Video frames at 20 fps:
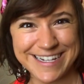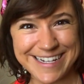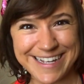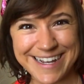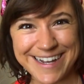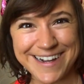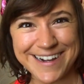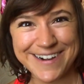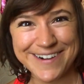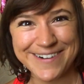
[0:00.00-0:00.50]

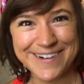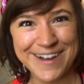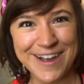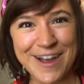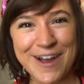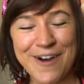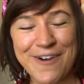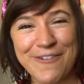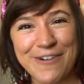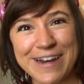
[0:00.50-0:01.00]
ago
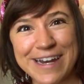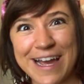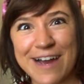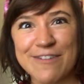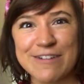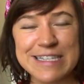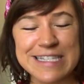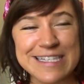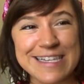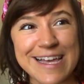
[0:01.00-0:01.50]
when I
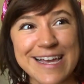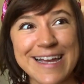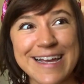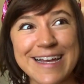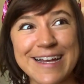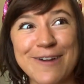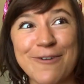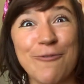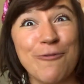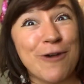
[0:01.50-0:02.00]
was
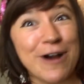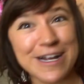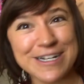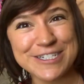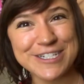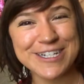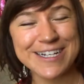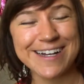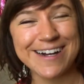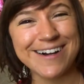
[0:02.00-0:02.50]
like
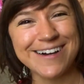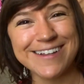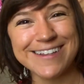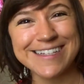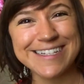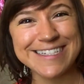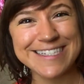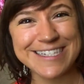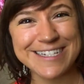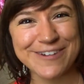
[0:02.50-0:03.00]
watching all
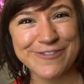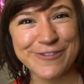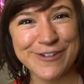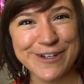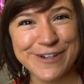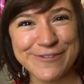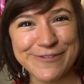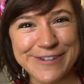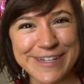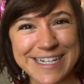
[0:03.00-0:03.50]
these
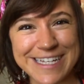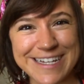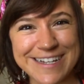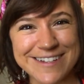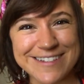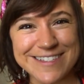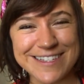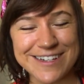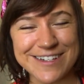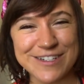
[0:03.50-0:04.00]
different
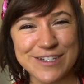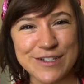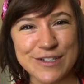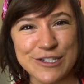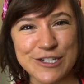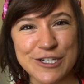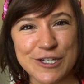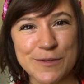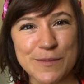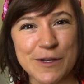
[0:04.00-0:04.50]
videos on
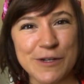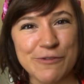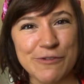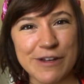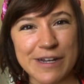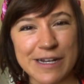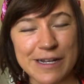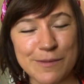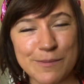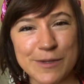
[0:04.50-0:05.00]
YouTube and
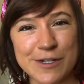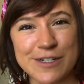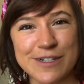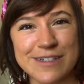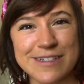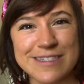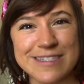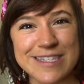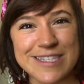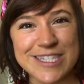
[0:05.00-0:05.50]
reading
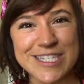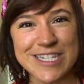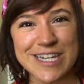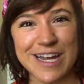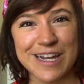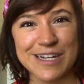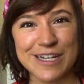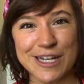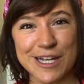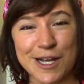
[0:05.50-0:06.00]
books and
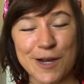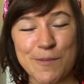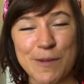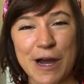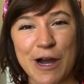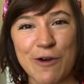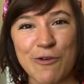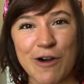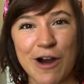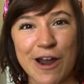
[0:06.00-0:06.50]
studying
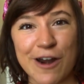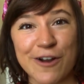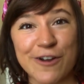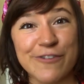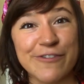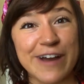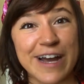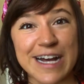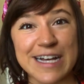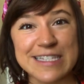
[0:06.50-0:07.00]
about water
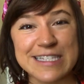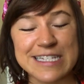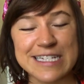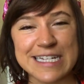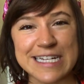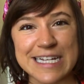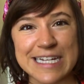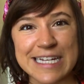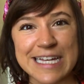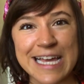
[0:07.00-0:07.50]

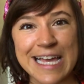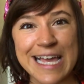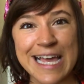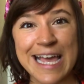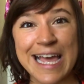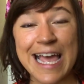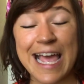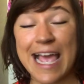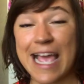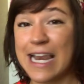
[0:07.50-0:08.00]
fasting
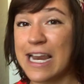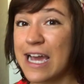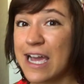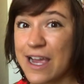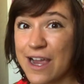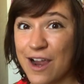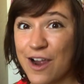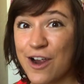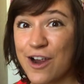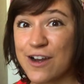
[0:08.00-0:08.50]
and I
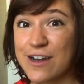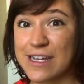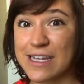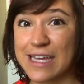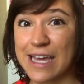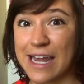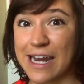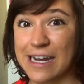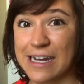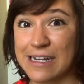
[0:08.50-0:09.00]
heard
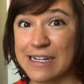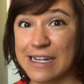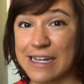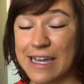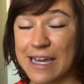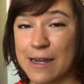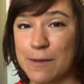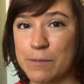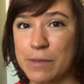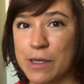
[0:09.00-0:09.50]
again and
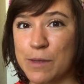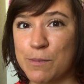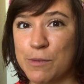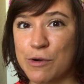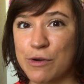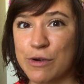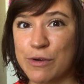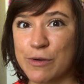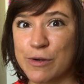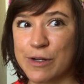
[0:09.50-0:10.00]
again
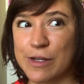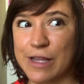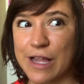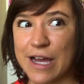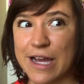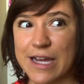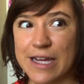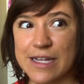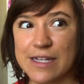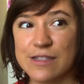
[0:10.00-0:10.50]
people who were
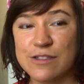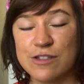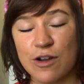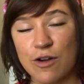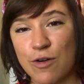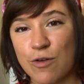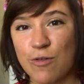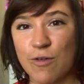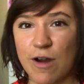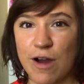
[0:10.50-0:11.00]
like,
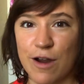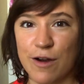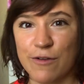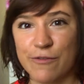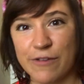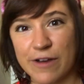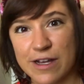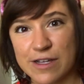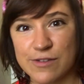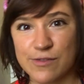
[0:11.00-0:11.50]
don't water
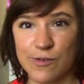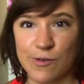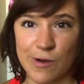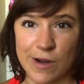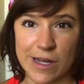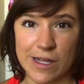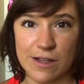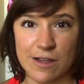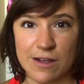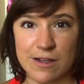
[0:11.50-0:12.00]
fast for
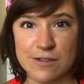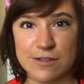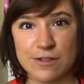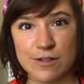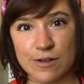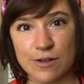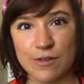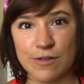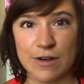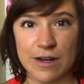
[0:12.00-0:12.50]
weight loss,
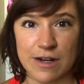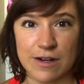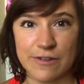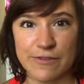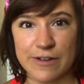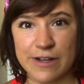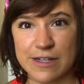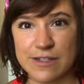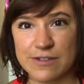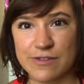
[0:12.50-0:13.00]
don't water
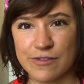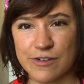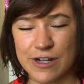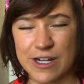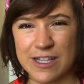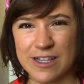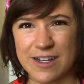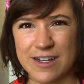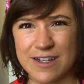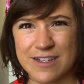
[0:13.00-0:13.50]
fast for
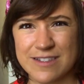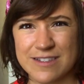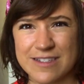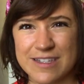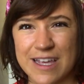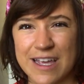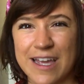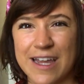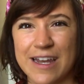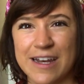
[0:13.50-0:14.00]
weight loss.
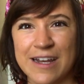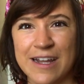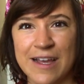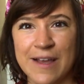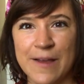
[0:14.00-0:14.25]
And,